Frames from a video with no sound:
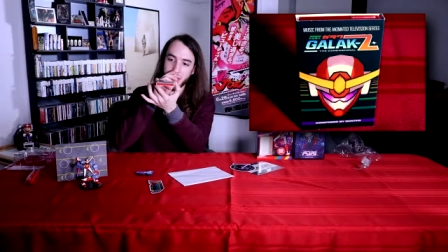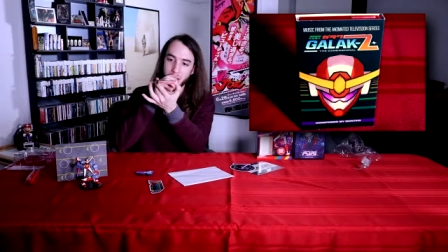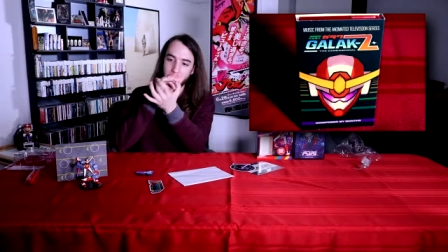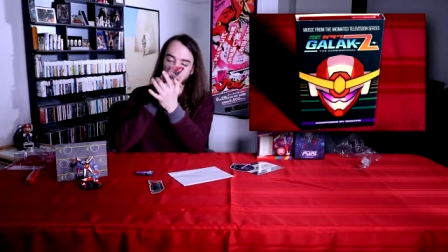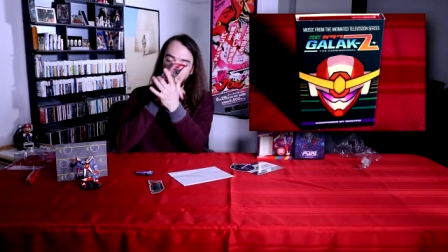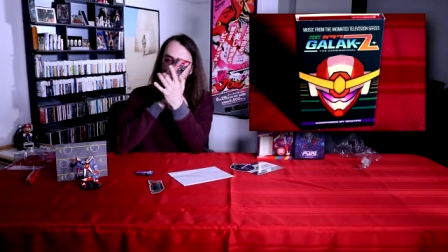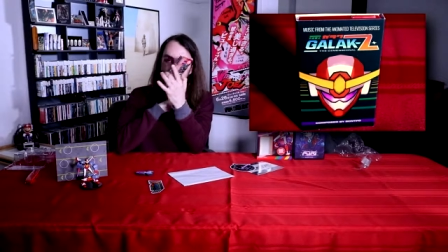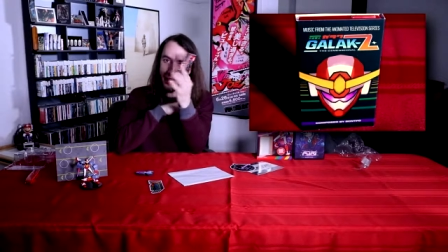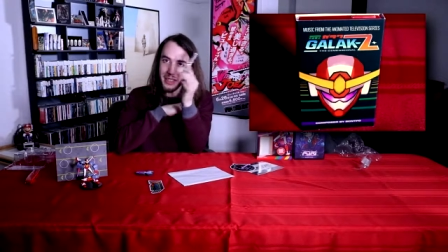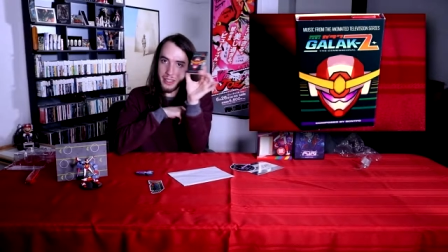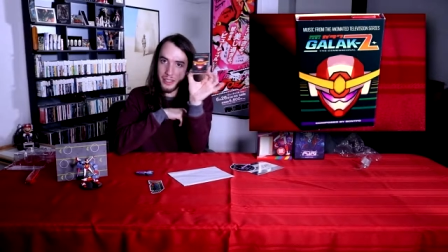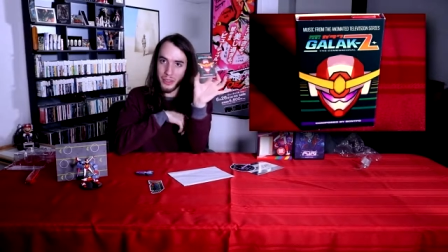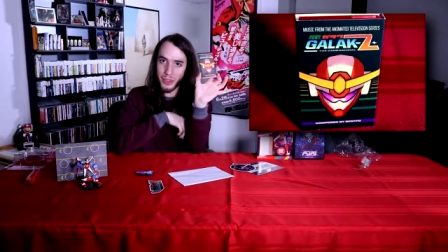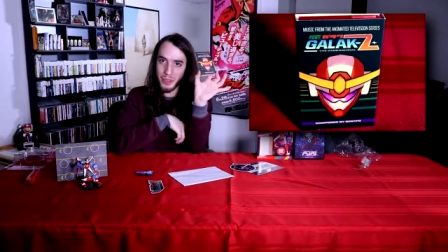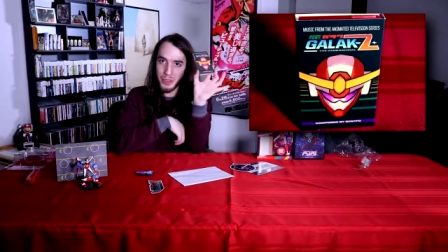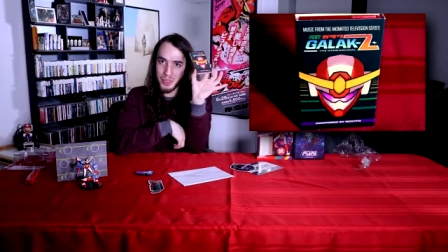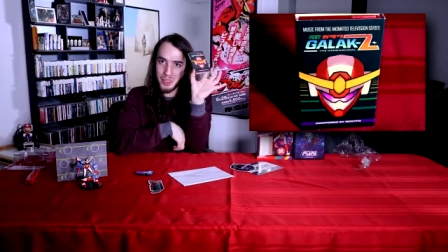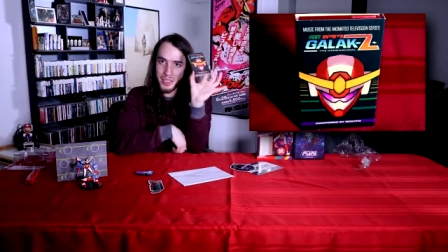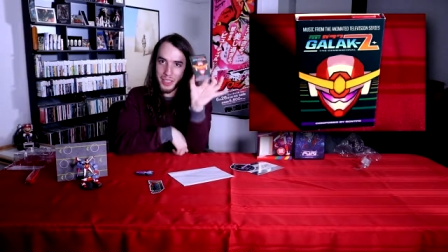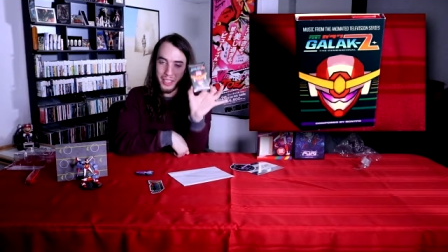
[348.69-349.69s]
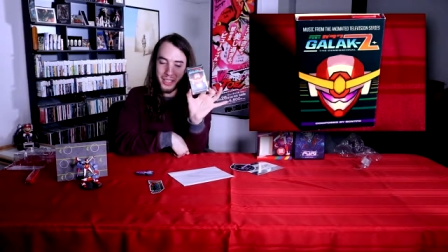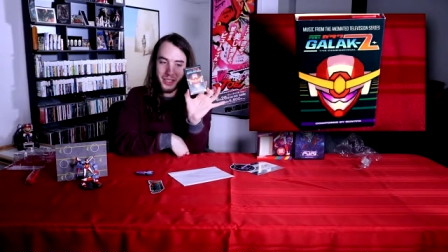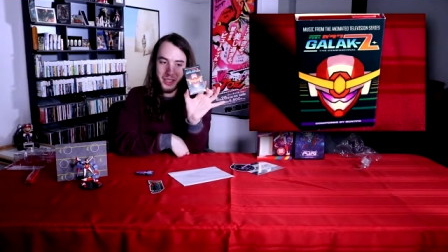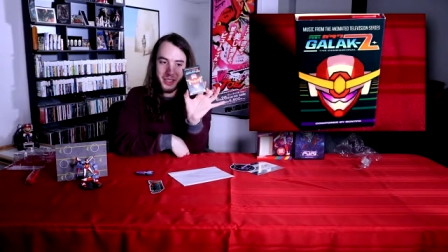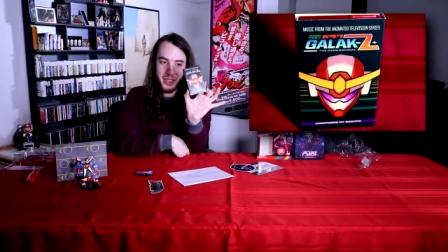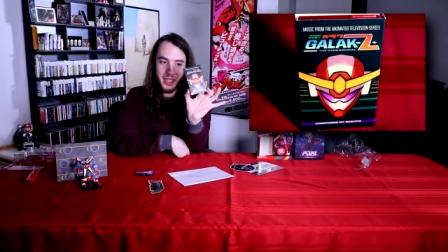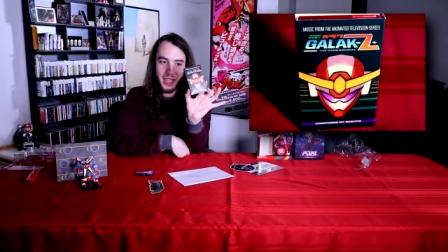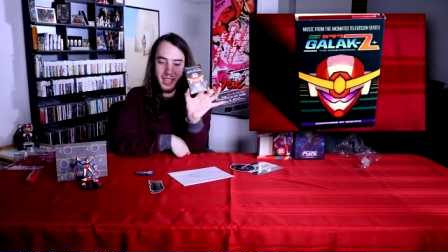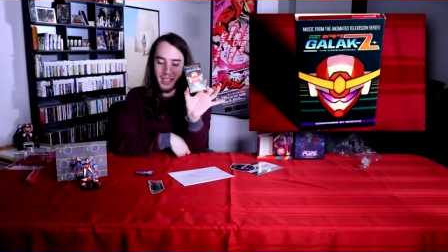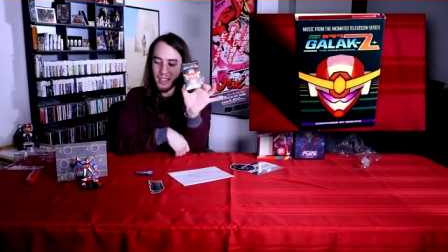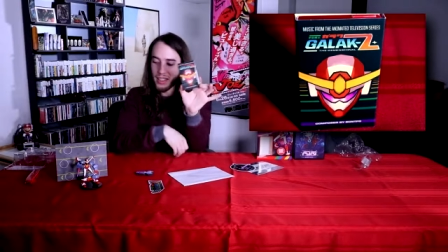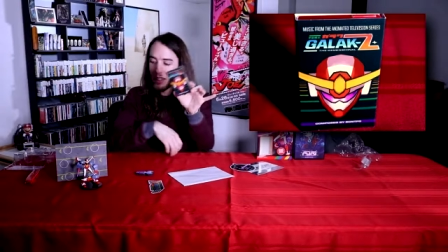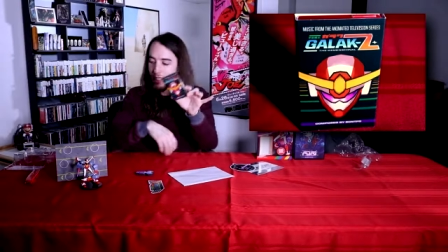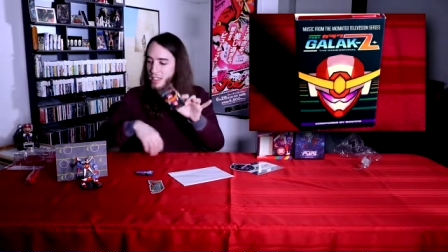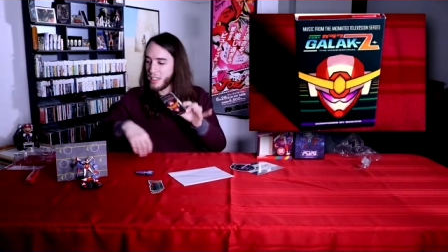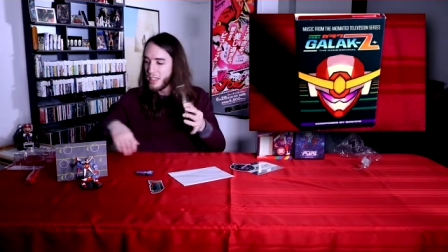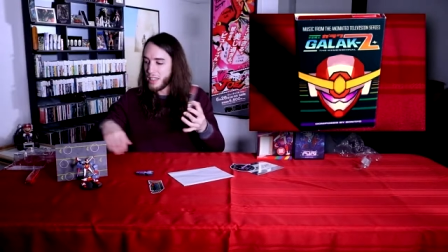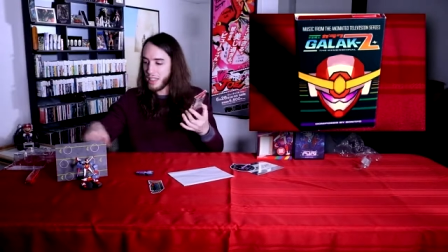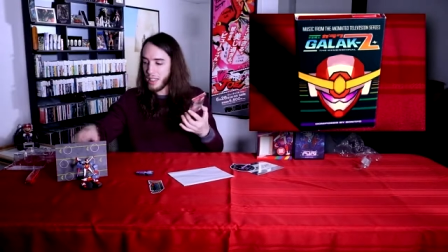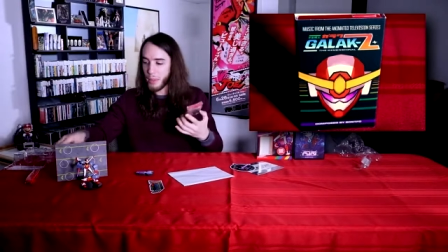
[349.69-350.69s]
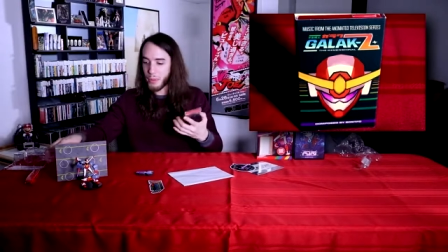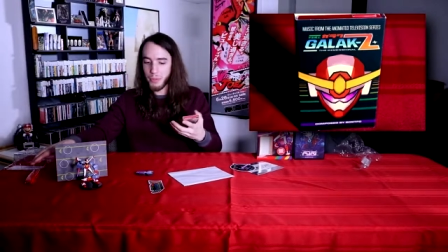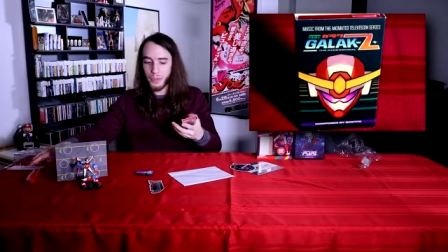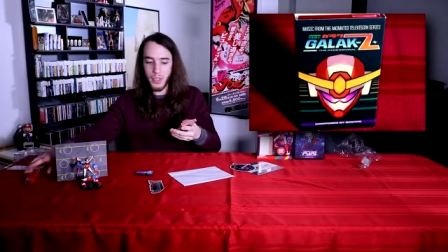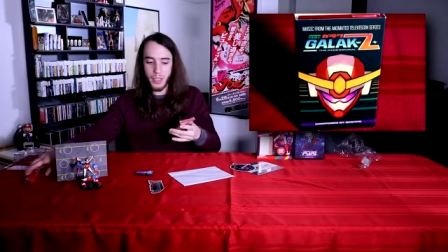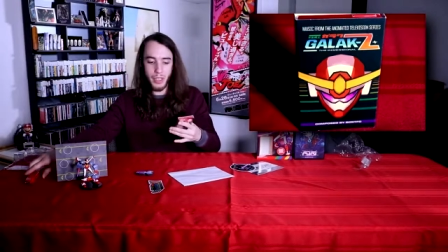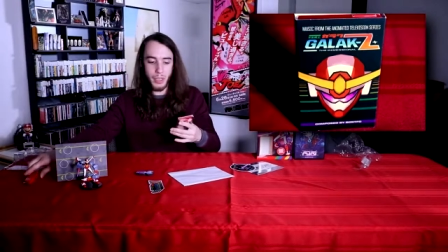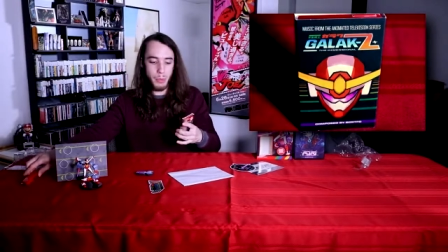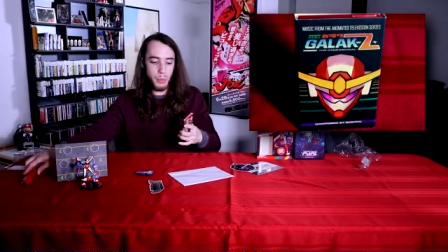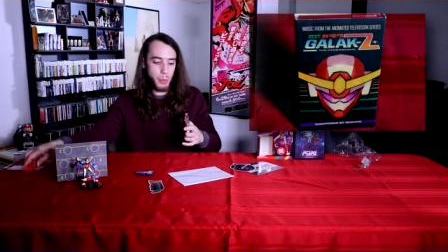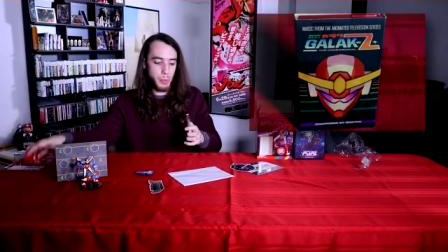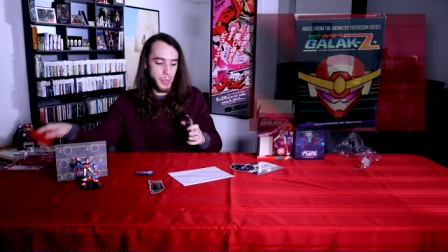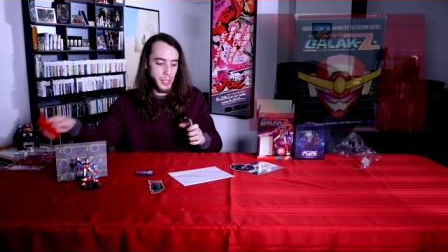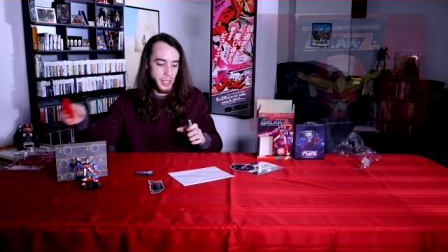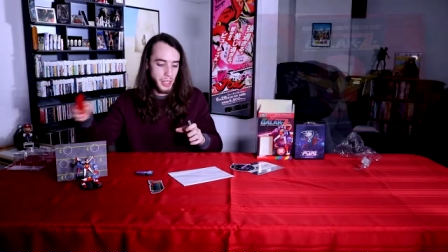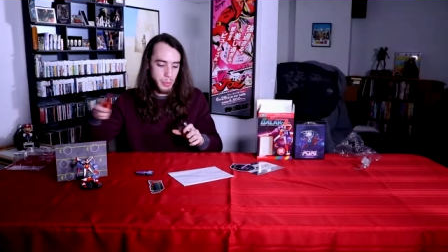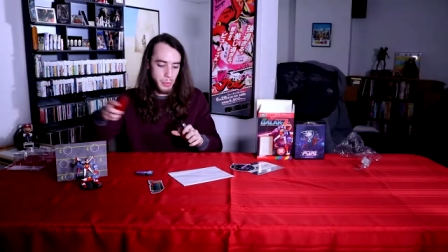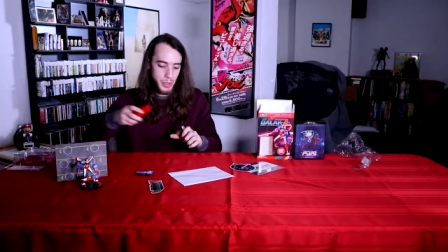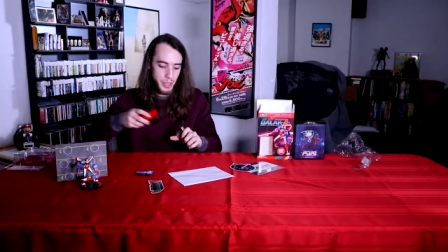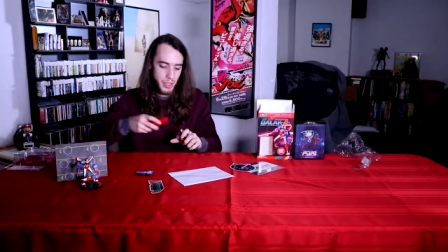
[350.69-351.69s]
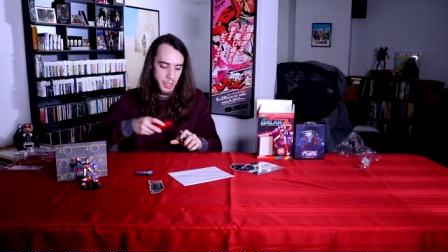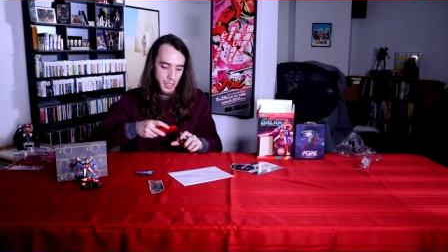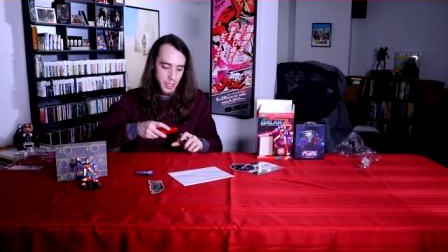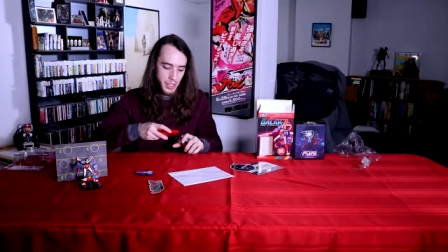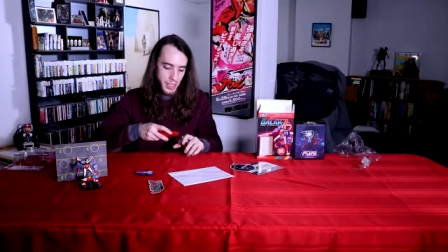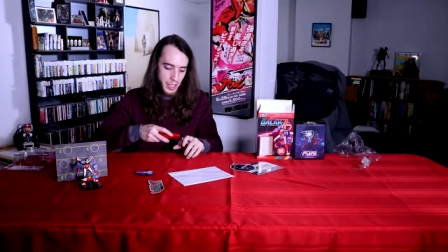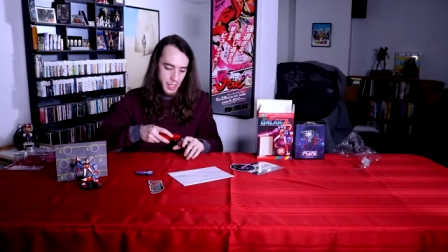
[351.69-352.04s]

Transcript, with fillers: There, I think there is a cassette. I'm opening it, but...